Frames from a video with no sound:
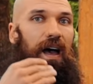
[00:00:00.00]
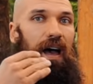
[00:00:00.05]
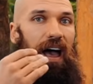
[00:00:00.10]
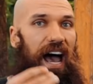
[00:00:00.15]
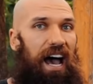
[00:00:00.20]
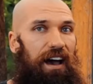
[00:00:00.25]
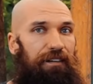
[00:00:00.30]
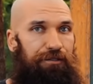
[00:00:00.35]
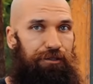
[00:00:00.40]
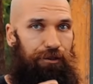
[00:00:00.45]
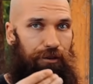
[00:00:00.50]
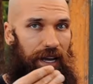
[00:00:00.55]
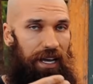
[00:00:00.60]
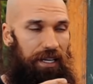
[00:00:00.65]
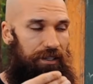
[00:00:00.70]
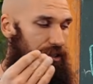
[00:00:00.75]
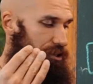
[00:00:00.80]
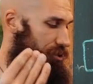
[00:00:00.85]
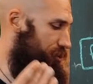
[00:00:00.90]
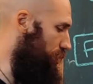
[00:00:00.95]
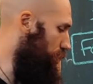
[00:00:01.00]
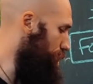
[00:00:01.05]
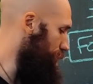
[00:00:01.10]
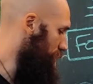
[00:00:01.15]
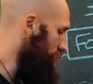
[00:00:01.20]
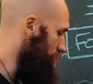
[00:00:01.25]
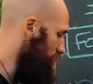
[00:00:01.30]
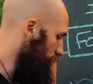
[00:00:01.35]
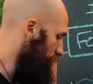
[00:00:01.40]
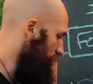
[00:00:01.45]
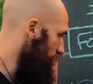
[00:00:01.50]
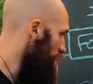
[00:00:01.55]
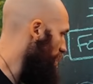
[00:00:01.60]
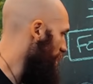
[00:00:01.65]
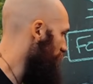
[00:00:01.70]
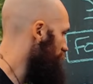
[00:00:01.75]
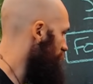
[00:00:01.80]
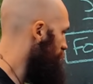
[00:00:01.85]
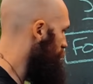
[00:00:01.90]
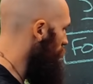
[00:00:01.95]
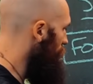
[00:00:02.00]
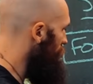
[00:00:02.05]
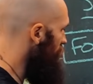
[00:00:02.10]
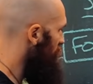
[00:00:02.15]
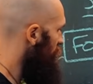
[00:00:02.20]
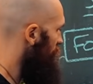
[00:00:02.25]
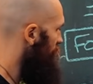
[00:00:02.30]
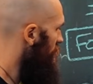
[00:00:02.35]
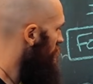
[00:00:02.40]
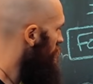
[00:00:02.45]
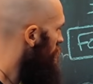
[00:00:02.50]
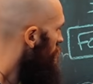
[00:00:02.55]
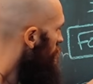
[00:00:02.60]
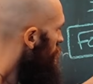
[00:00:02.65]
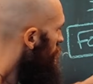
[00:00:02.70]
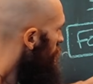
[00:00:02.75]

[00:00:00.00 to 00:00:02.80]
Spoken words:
after a disturbance. And so that disturbance event